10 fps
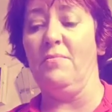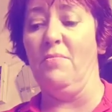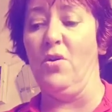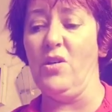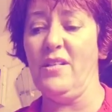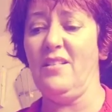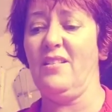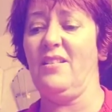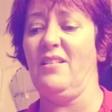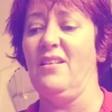
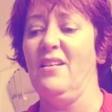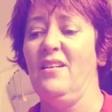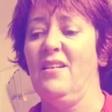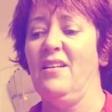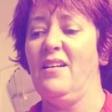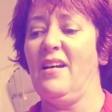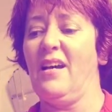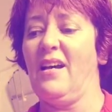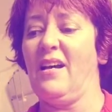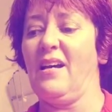moist,
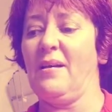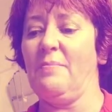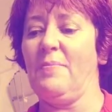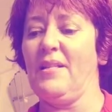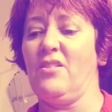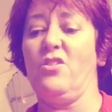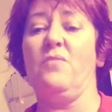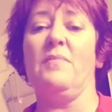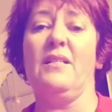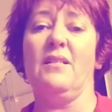but
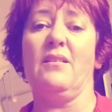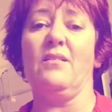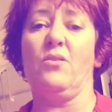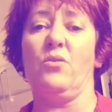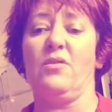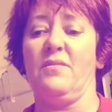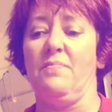too many can cause